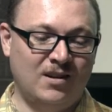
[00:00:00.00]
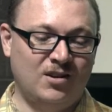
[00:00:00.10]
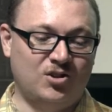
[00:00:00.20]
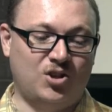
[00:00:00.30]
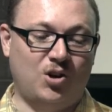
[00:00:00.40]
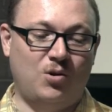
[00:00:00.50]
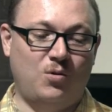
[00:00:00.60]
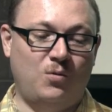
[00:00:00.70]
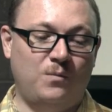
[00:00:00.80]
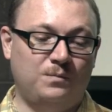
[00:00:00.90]

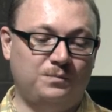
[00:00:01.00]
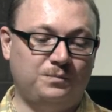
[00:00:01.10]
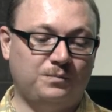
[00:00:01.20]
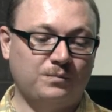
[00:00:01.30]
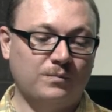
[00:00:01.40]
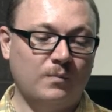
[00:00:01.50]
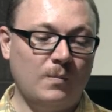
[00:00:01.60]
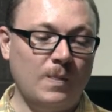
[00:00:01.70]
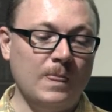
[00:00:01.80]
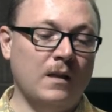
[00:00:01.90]
So
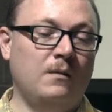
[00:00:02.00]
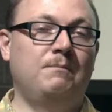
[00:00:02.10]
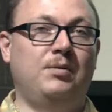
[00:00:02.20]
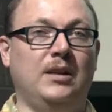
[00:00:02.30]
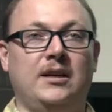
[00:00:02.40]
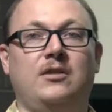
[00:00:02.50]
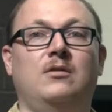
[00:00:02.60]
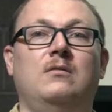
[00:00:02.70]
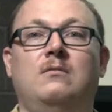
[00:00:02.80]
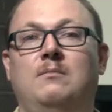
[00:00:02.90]

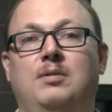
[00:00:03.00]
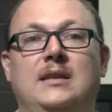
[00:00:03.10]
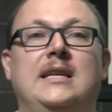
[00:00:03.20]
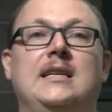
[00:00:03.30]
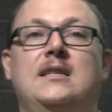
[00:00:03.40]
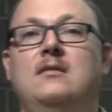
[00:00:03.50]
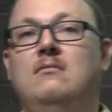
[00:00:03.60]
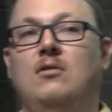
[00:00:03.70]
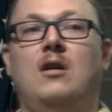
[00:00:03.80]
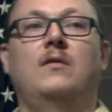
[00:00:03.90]
political, police,
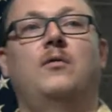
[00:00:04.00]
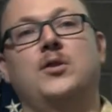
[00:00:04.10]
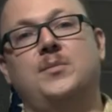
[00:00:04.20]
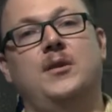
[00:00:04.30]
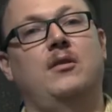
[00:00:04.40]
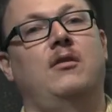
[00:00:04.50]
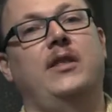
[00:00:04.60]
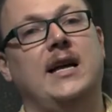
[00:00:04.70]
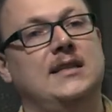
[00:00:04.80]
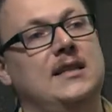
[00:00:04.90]
law enforcement, all
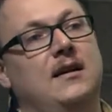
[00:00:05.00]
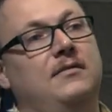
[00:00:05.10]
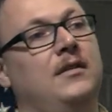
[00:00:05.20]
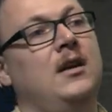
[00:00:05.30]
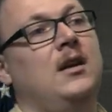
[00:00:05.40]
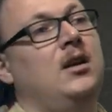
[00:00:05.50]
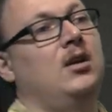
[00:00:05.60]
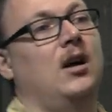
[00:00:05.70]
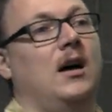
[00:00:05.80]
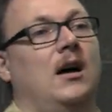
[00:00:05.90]
that stuff,
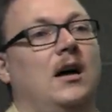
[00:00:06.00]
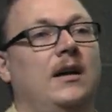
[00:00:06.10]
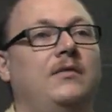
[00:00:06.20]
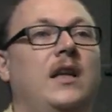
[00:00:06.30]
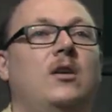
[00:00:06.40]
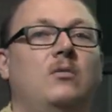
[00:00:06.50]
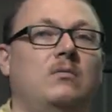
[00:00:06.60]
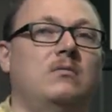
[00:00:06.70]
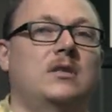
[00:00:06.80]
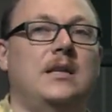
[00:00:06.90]
uh, if they don't
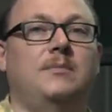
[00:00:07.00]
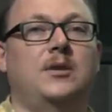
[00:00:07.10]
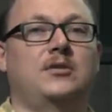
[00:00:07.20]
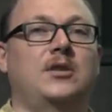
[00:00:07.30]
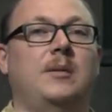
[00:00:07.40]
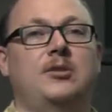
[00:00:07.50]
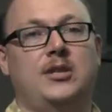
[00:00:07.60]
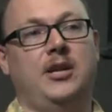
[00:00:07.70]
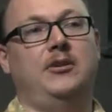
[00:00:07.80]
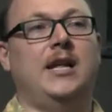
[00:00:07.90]
step their
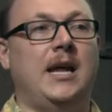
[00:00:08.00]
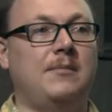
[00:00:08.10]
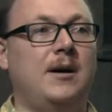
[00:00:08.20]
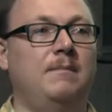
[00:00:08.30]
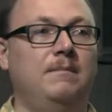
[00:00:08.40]
cybersecurity game up